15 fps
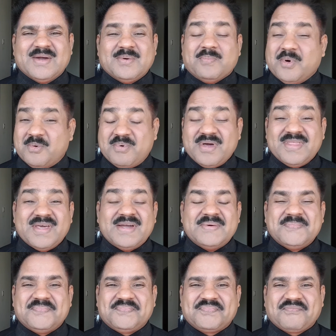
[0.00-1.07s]
My brother,
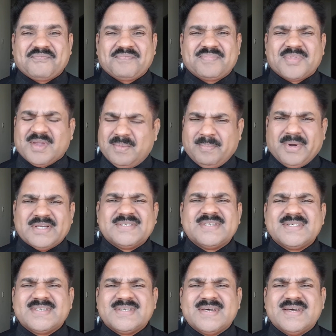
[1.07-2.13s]
my
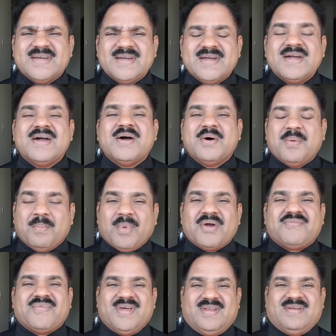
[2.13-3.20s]
sister, my
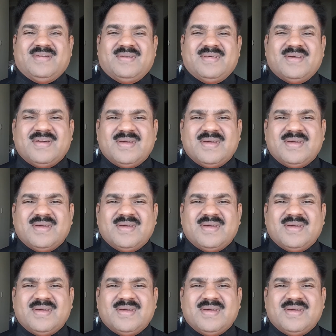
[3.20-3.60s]
friend.